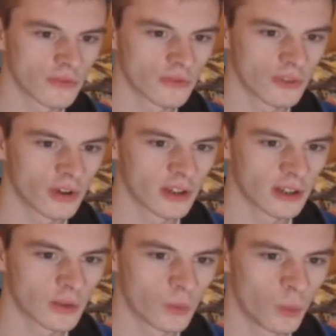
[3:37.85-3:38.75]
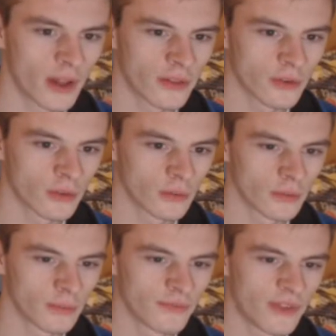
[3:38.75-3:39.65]
Kind of like
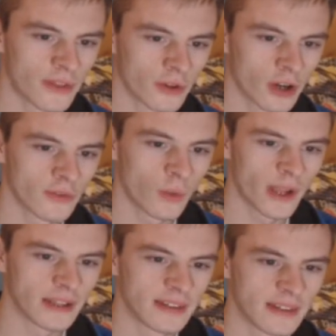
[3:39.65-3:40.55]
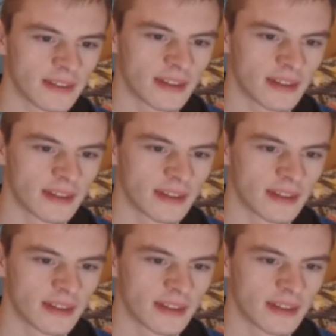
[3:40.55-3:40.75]
feather kind of wings.